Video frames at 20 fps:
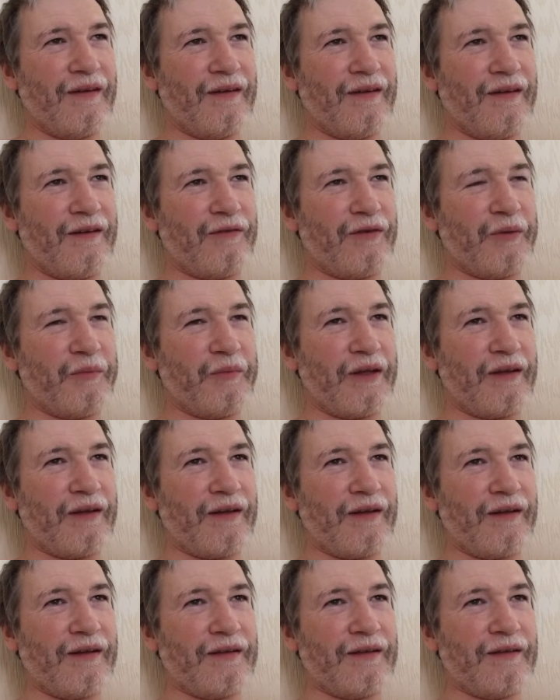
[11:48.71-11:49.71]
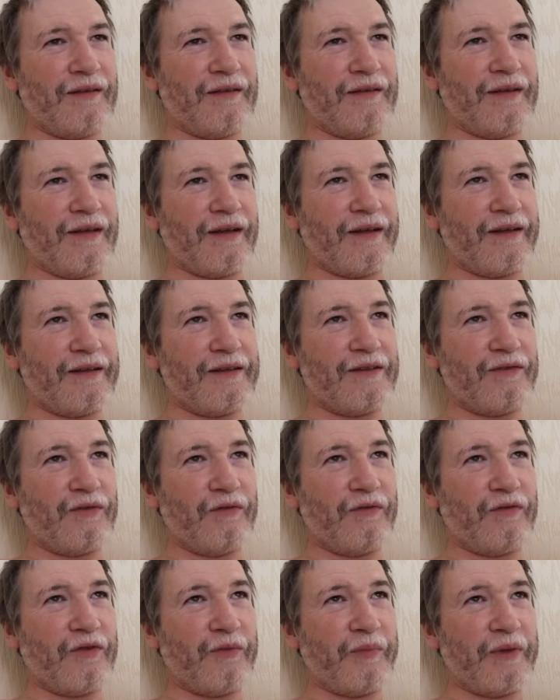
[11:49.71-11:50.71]
giving me that little nugget of
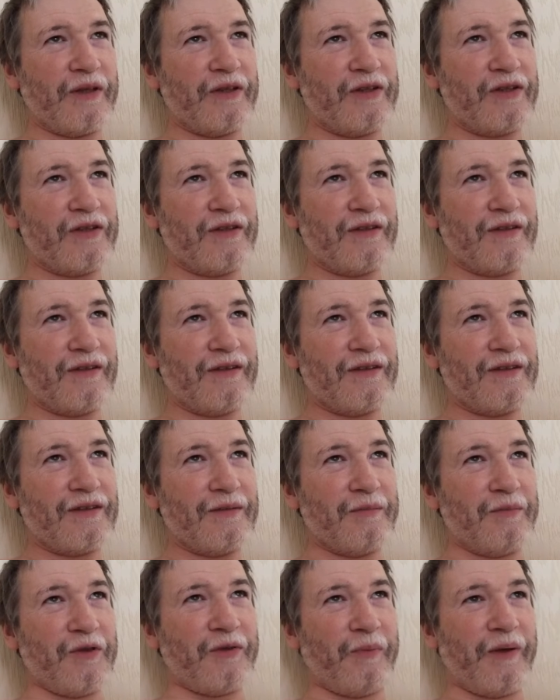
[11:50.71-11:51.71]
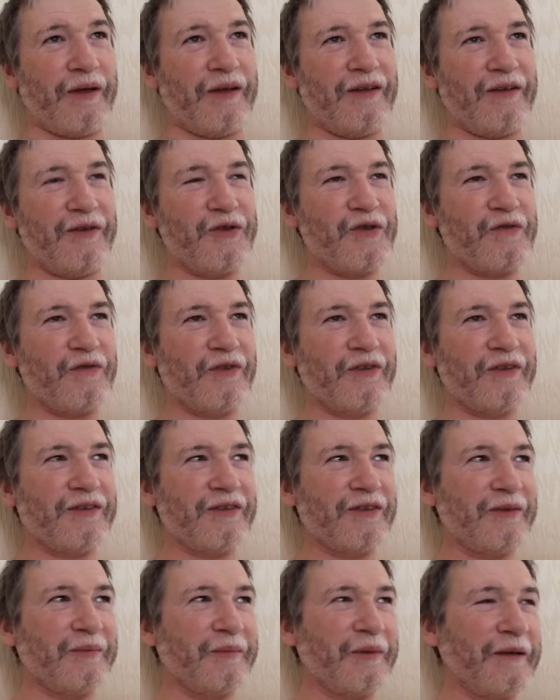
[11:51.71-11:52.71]
information that seemed to be useful
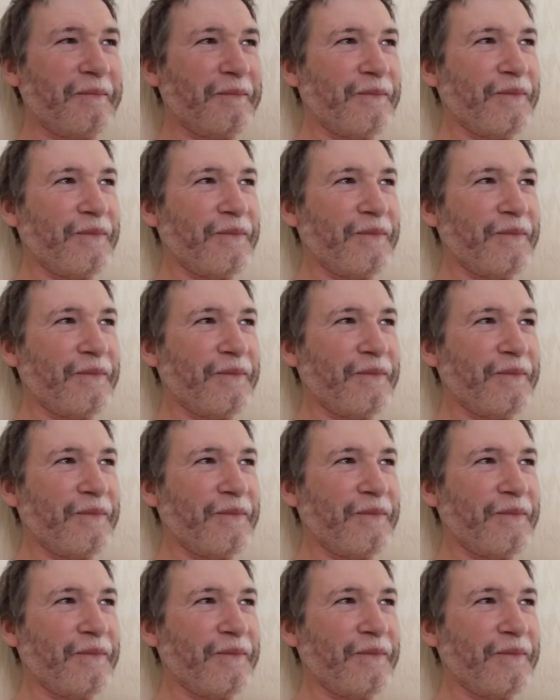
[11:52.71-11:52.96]
to me.